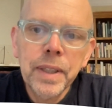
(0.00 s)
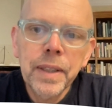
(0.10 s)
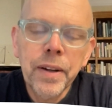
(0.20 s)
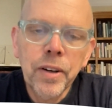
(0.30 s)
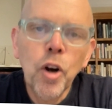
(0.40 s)

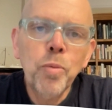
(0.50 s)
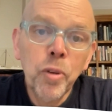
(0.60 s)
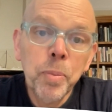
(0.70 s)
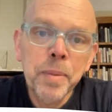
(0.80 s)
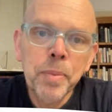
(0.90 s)
They're
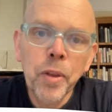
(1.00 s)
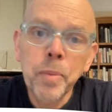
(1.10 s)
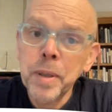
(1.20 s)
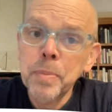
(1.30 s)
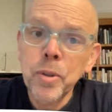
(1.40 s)
hopeful people. They're
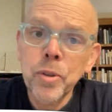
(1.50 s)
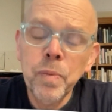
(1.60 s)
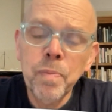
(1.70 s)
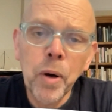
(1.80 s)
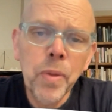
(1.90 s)
people who
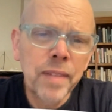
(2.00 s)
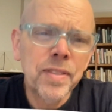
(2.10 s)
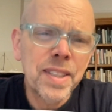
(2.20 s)
both have a